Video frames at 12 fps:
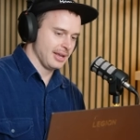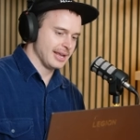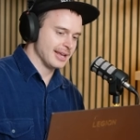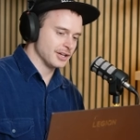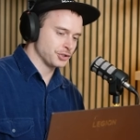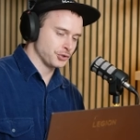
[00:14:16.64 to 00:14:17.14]

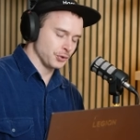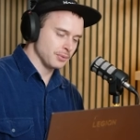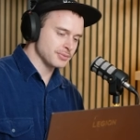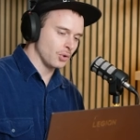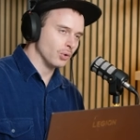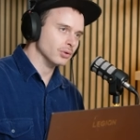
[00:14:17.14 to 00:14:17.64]
He
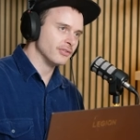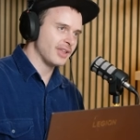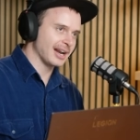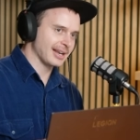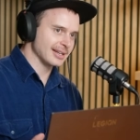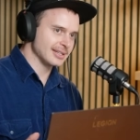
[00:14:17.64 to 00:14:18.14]
assumes all of
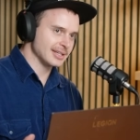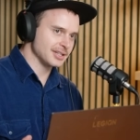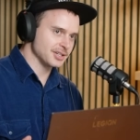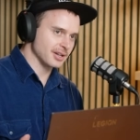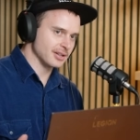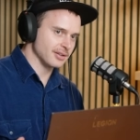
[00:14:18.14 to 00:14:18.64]
that
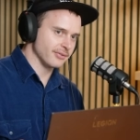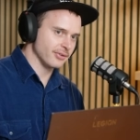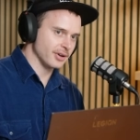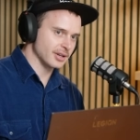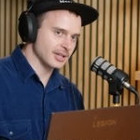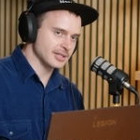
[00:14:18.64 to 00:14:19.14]
contingent and
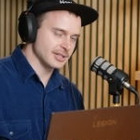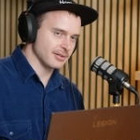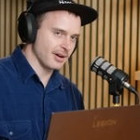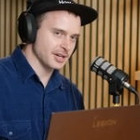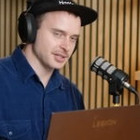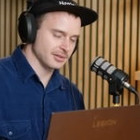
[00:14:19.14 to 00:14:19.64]
deferred
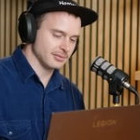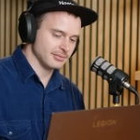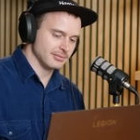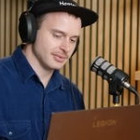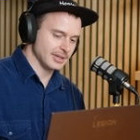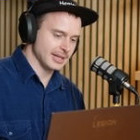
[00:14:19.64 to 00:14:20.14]
consideration
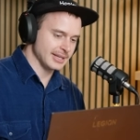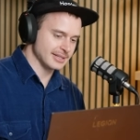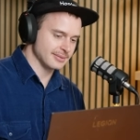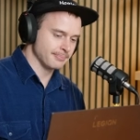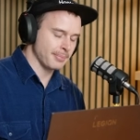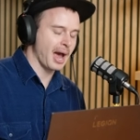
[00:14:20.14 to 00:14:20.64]

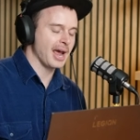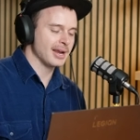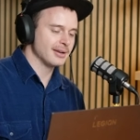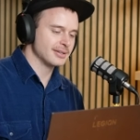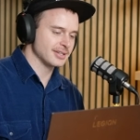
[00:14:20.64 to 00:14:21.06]
is paid.